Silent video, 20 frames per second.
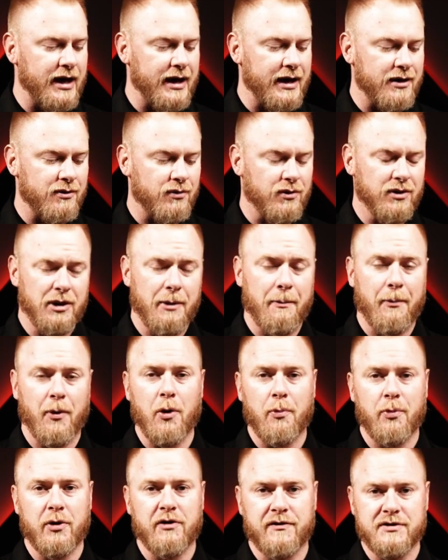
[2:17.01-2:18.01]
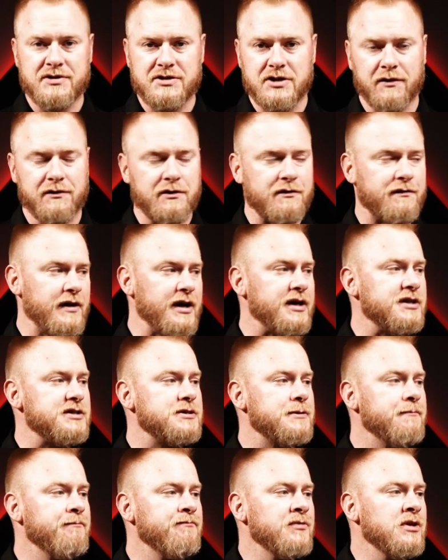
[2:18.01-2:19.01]
and really appropriate for
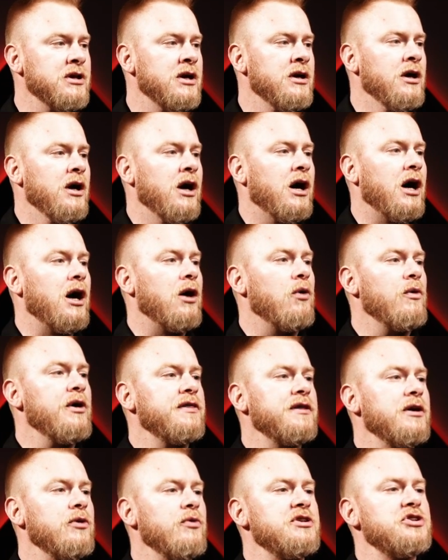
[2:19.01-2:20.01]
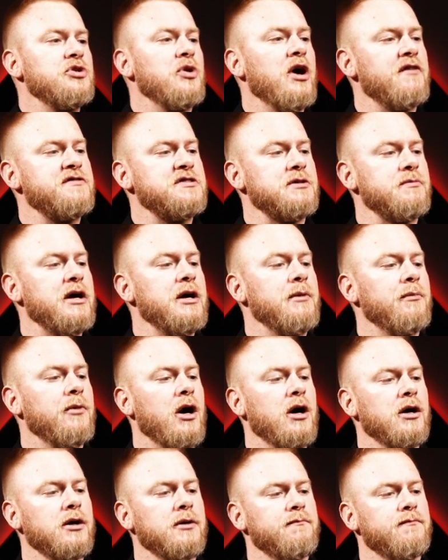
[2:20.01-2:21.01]
self-defense. With it, we do have some
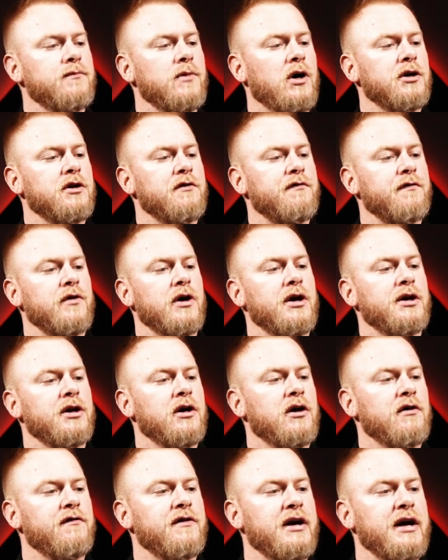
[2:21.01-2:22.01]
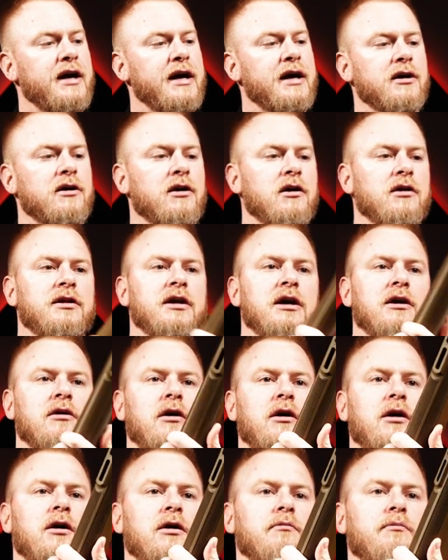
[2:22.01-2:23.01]
M-lock on the front of the handguard
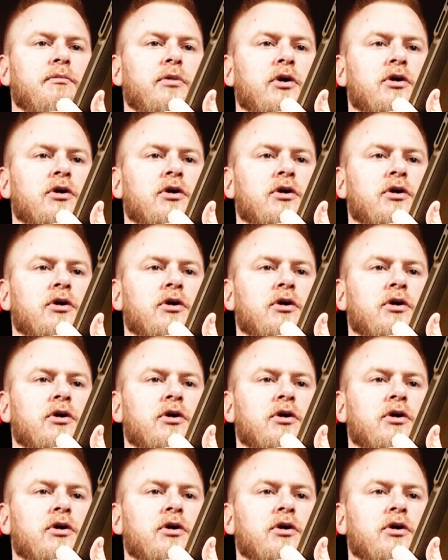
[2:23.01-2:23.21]
there on